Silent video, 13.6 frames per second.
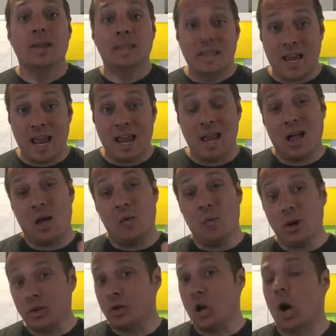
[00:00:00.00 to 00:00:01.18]
Today, I
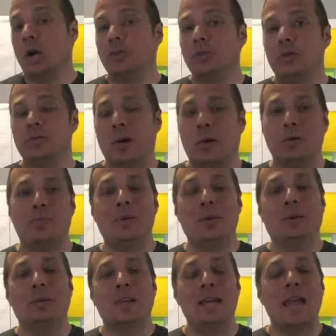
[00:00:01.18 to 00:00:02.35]
want to talk to you about
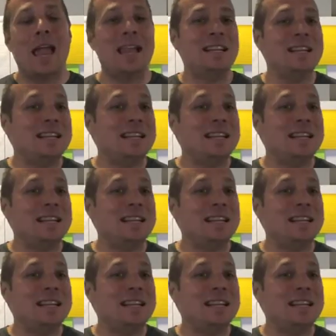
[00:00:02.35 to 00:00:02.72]
building a